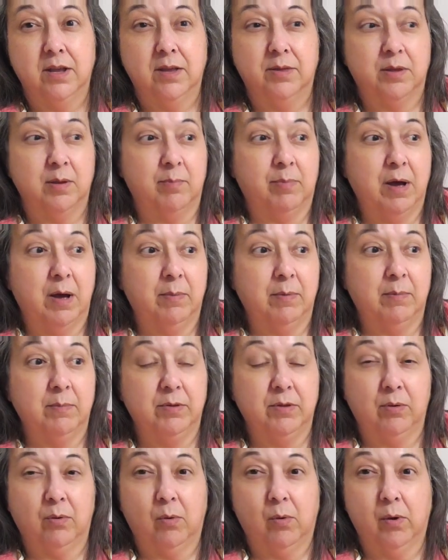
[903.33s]
Then pop them in
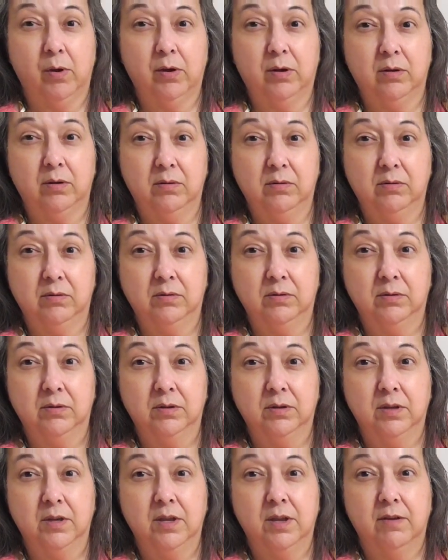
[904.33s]
the oil.
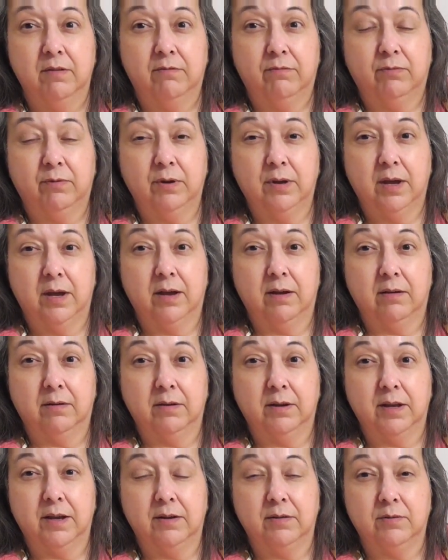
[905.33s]

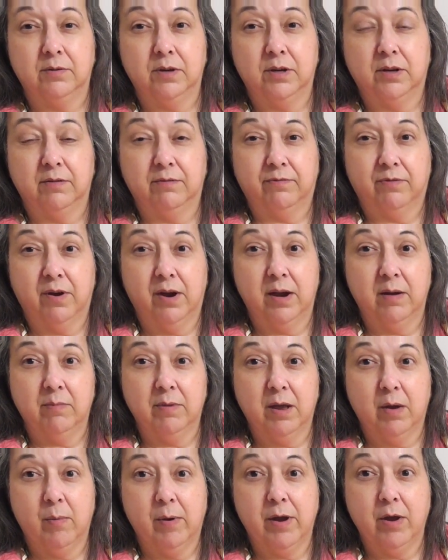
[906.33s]
And you can fry them
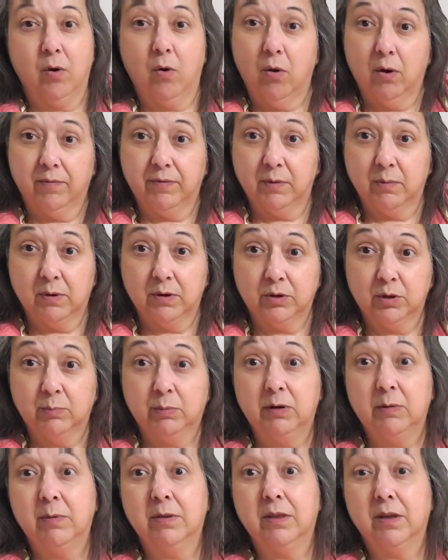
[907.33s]
that way. Or if you want to, put
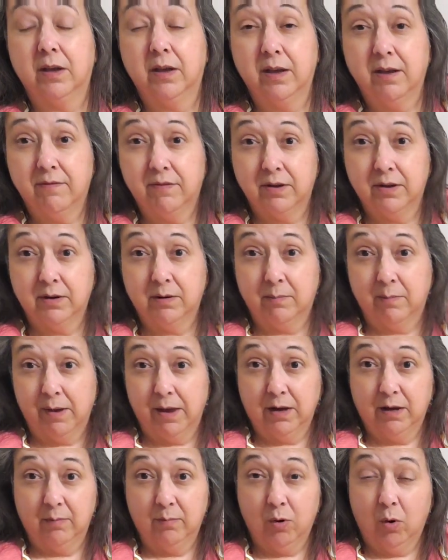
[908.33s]
them in the oven and
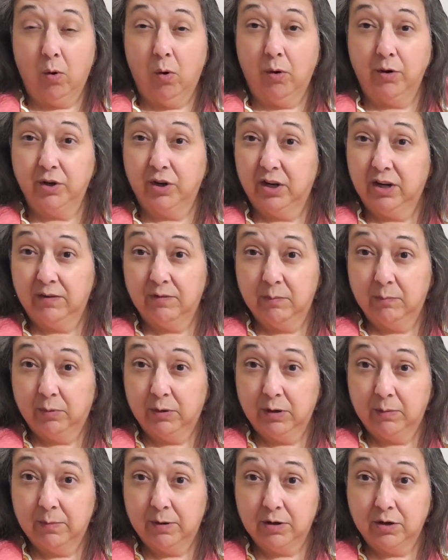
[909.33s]
bake them. Or you can even put
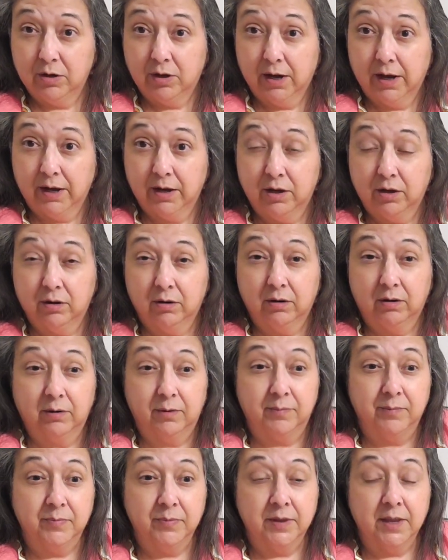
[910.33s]
them in
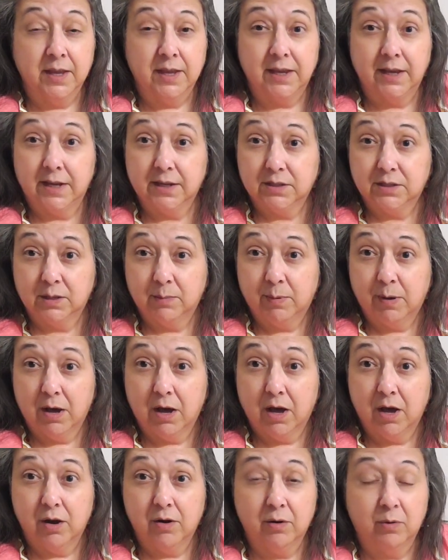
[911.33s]
your
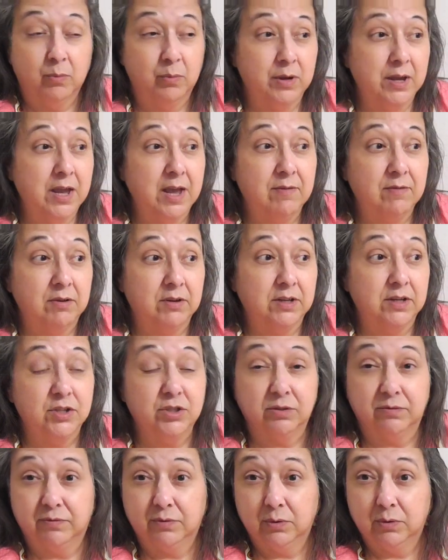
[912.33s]
Instapot, or we have a
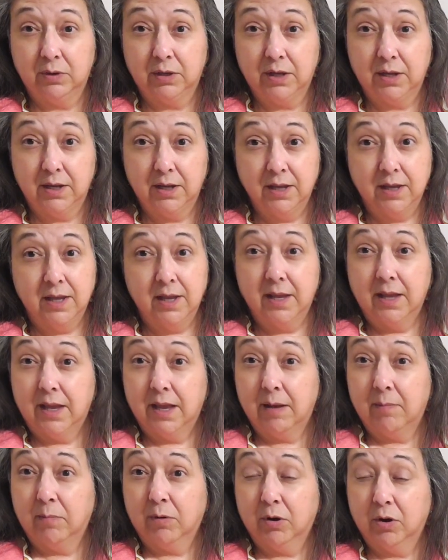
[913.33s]
Ninja Foodie,
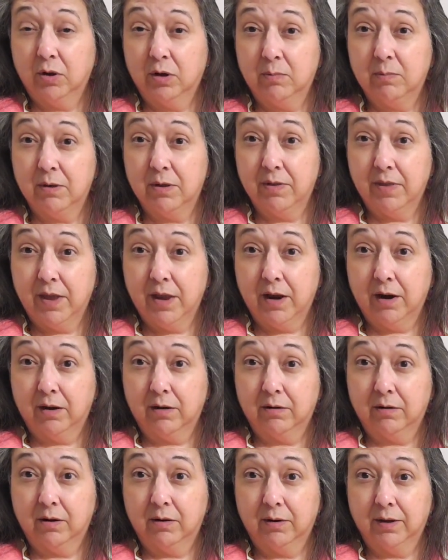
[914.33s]
and cook them in
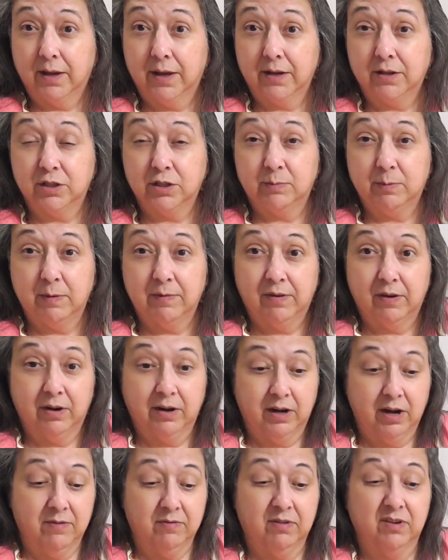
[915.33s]
there, okay? Just be very
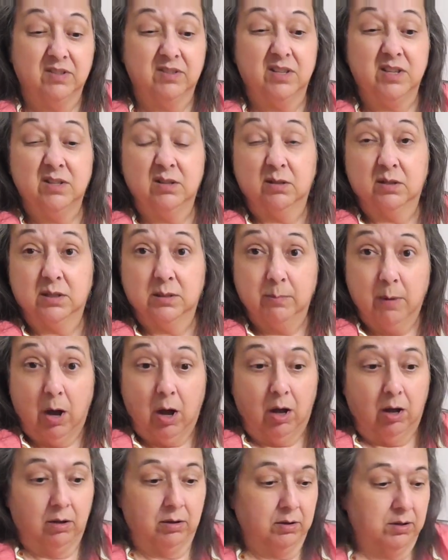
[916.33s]
careful because these are
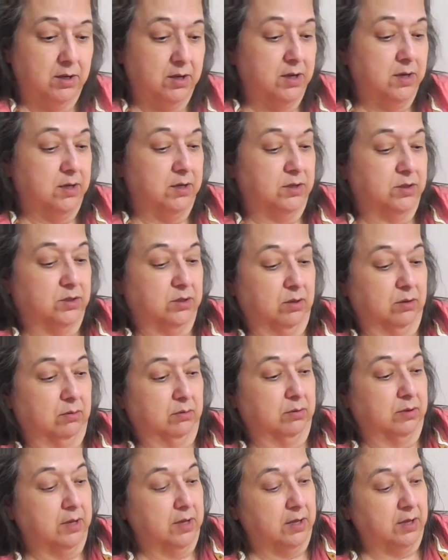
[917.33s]
small.
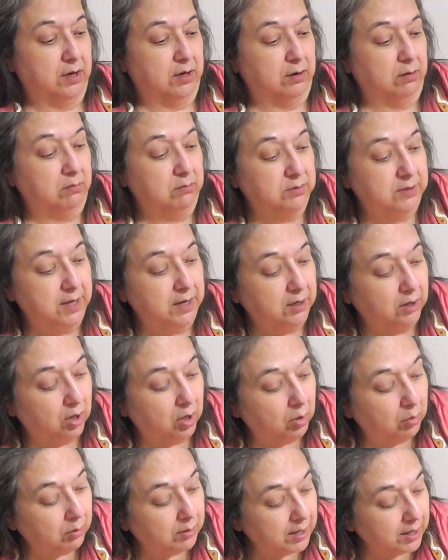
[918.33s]
So it don't take a
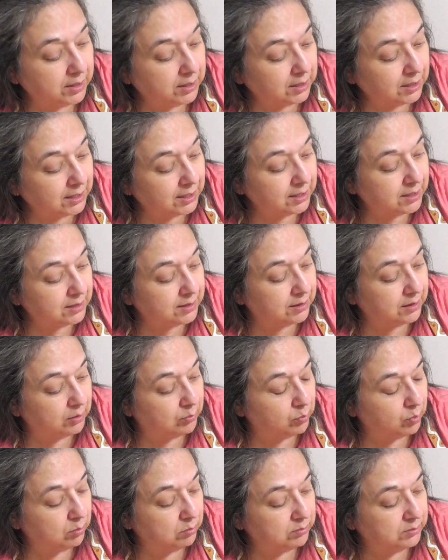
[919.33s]
whole lot of heat and it
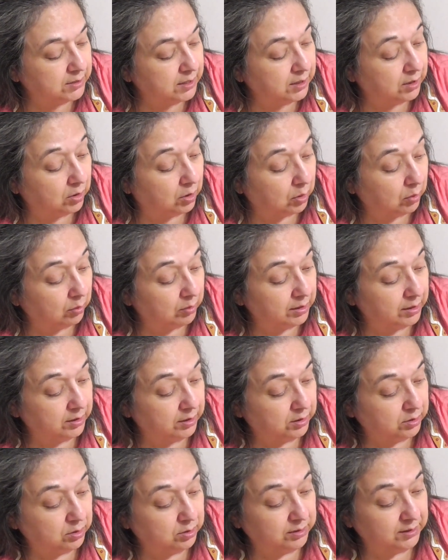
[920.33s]
won't take a whole lot
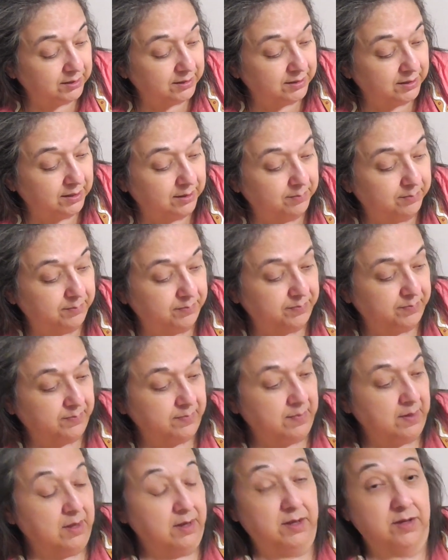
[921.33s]
of cooking time.
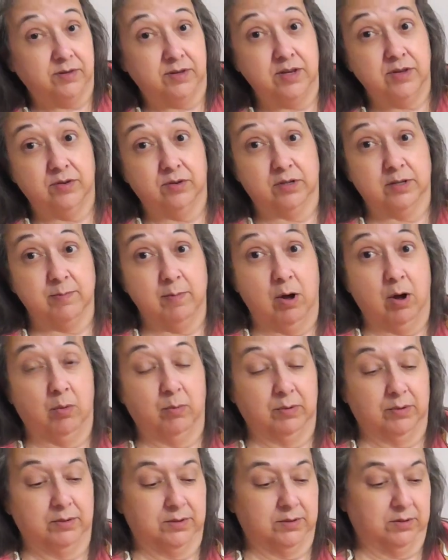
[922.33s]
Because these are small
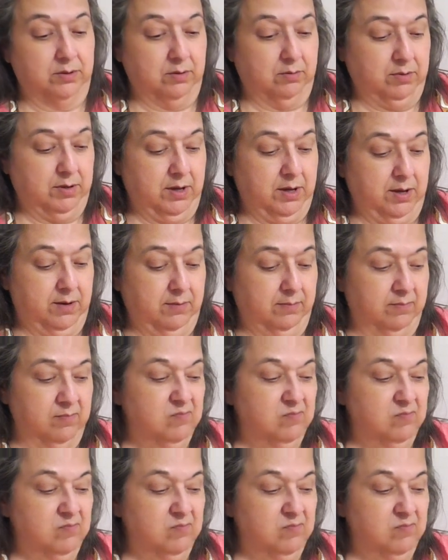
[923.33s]
ones, okay?